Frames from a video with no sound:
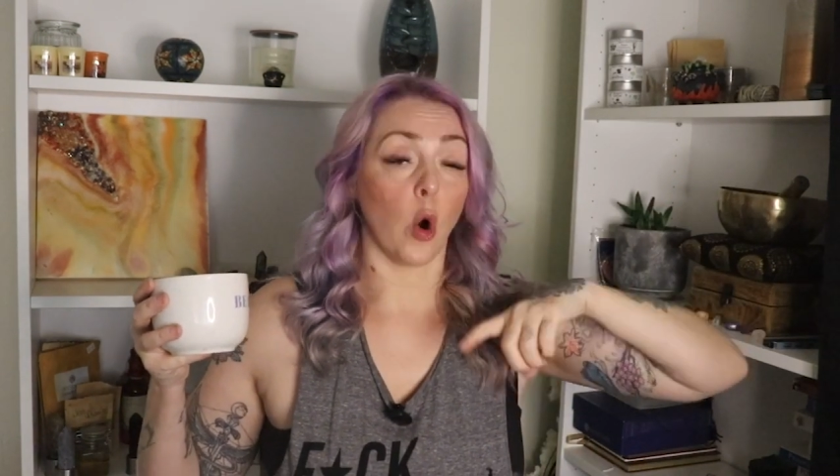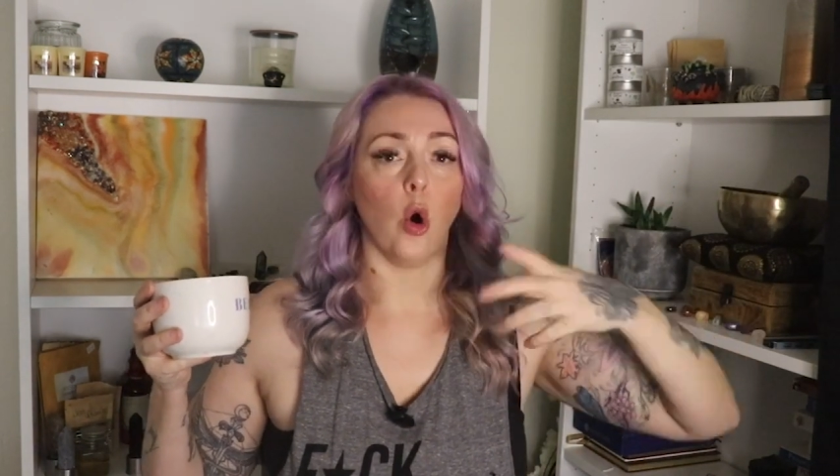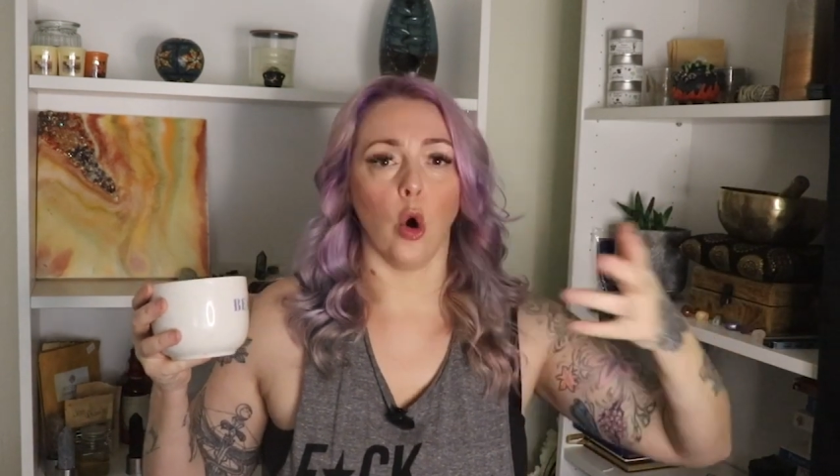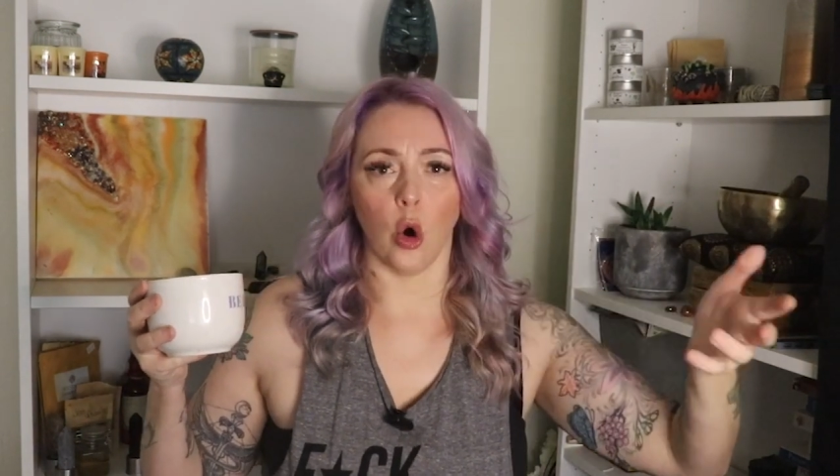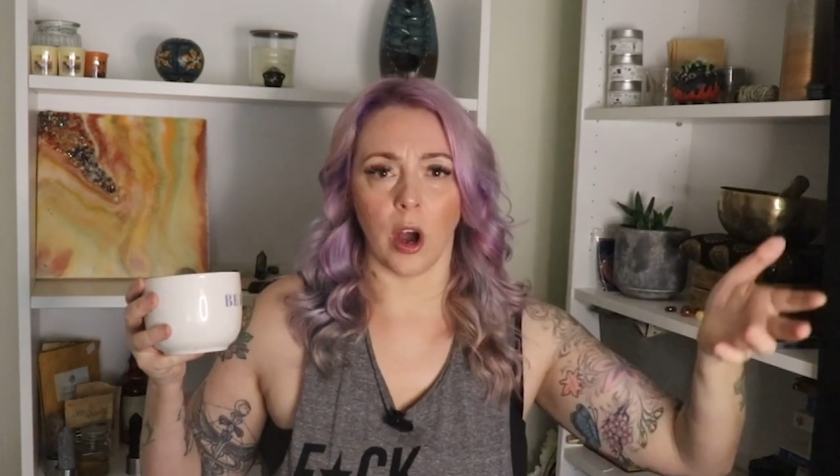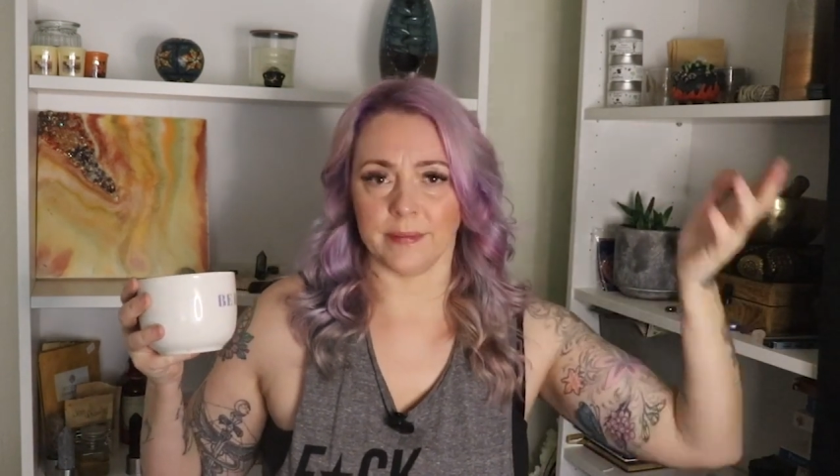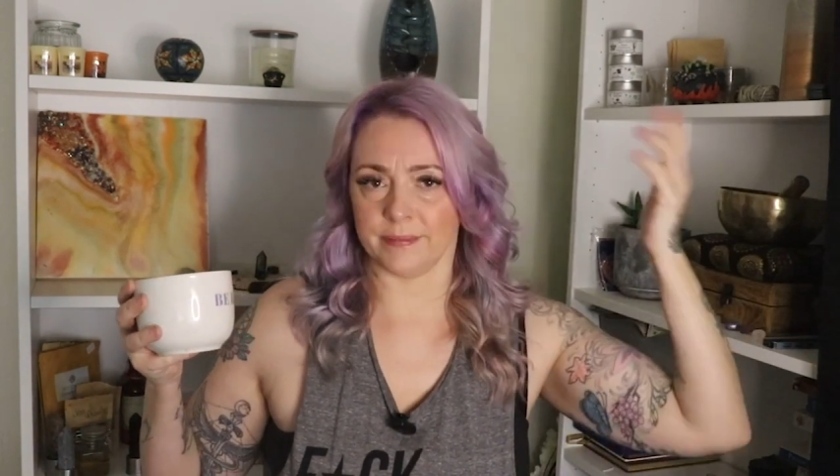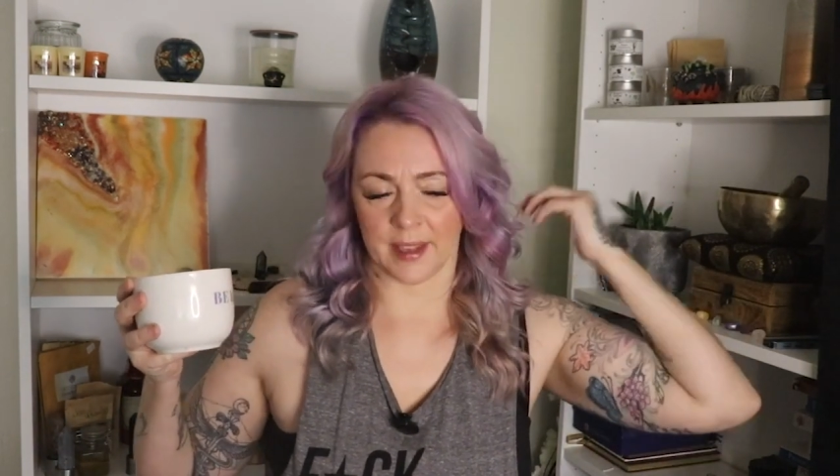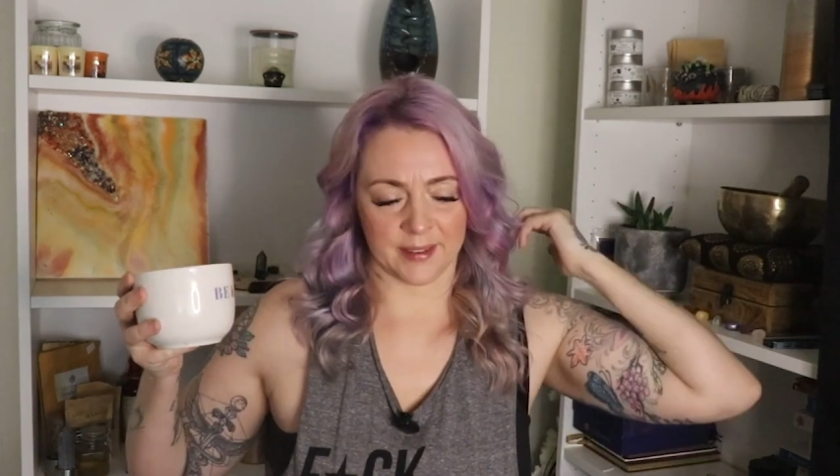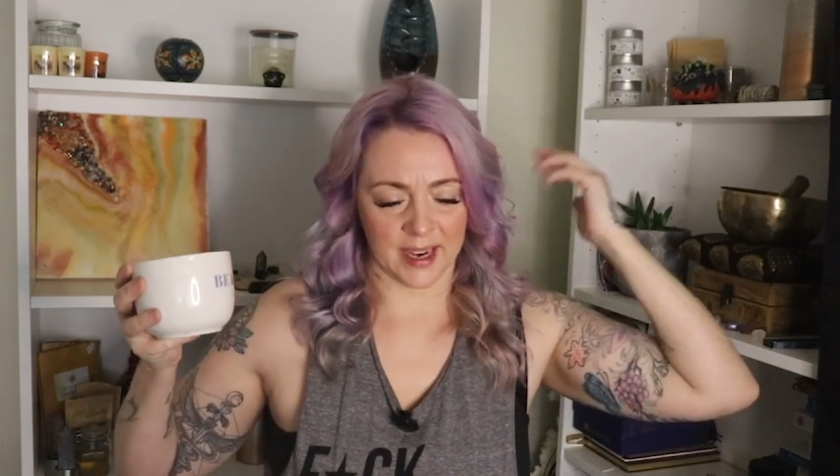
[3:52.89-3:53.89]
Or
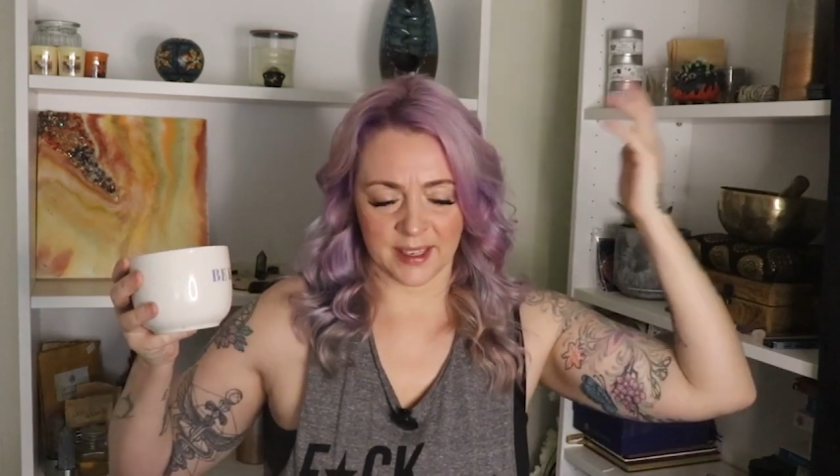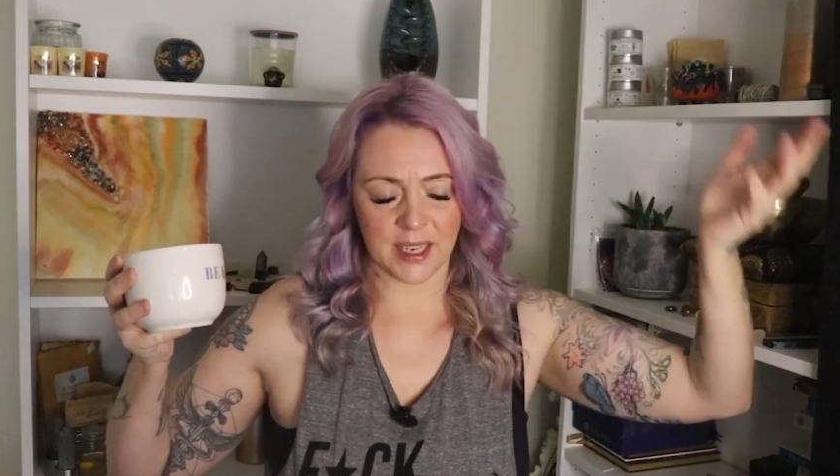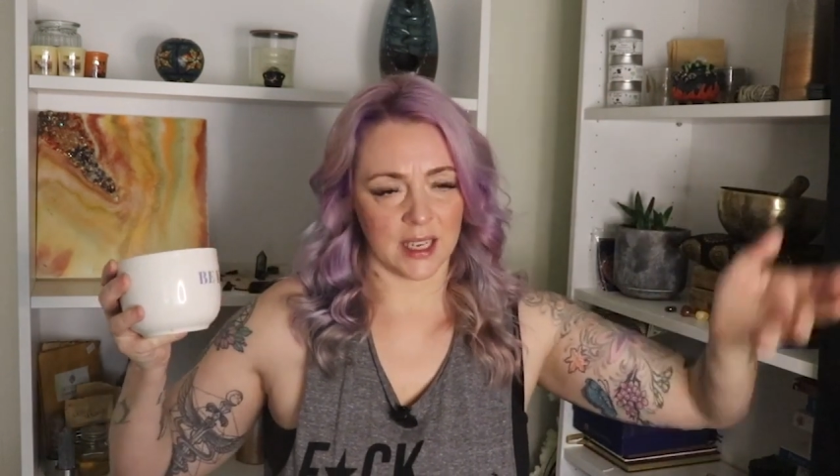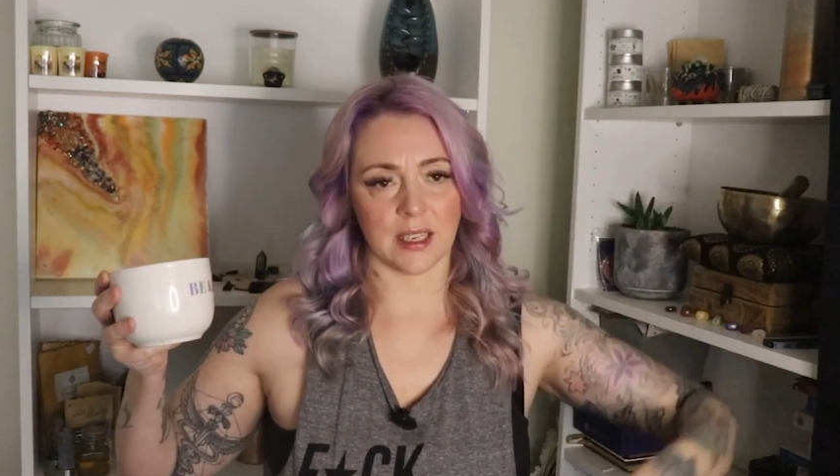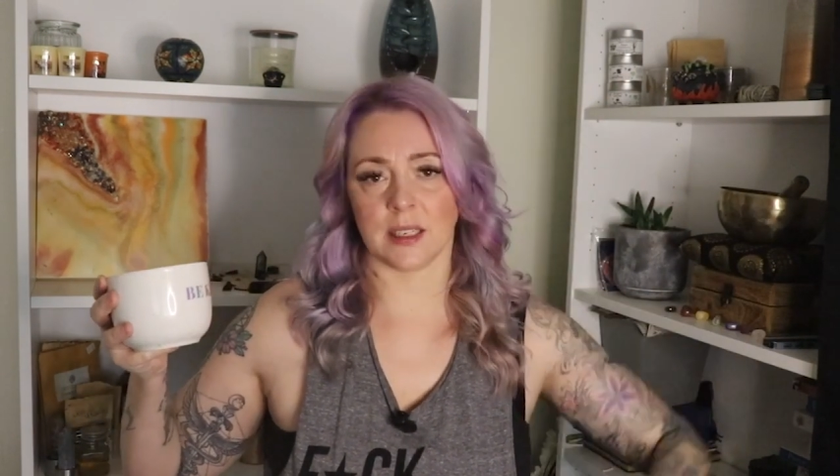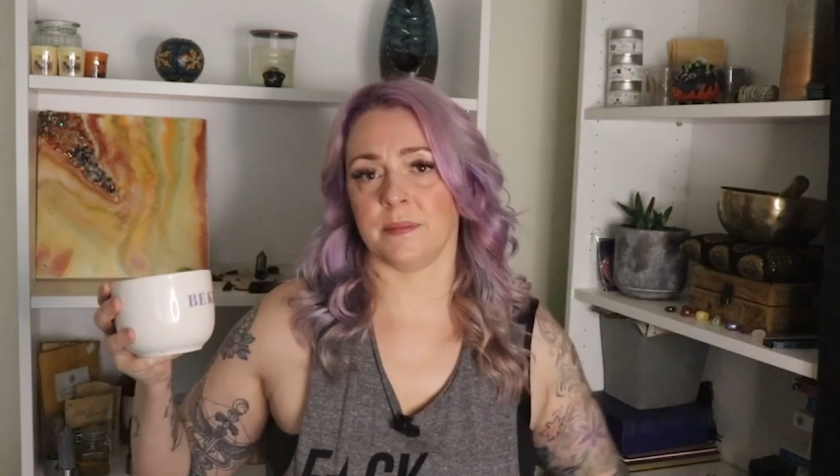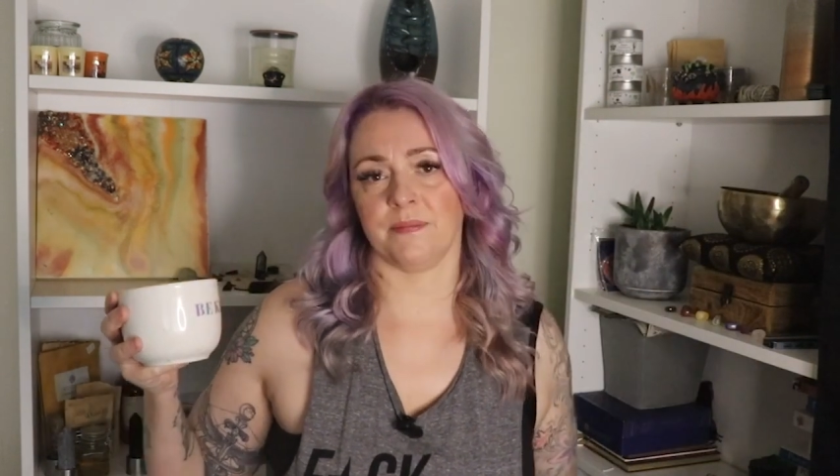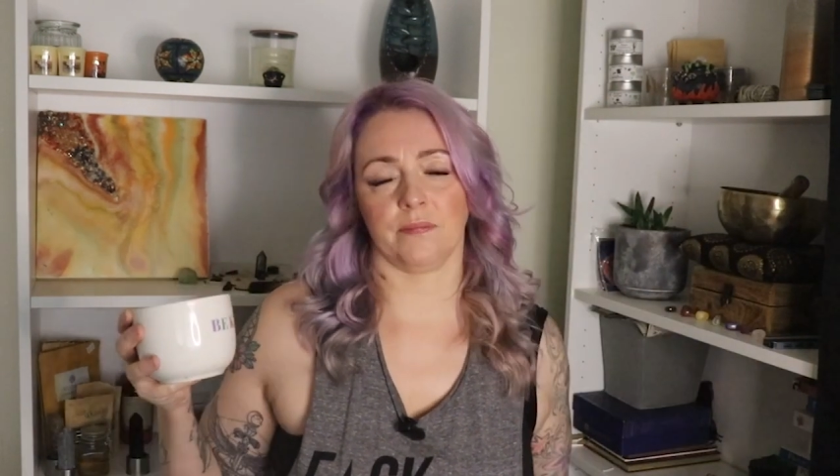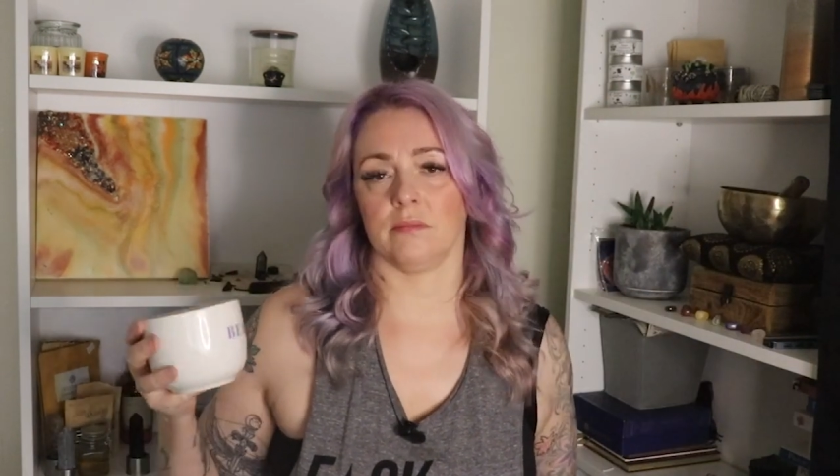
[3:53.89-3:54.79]
90s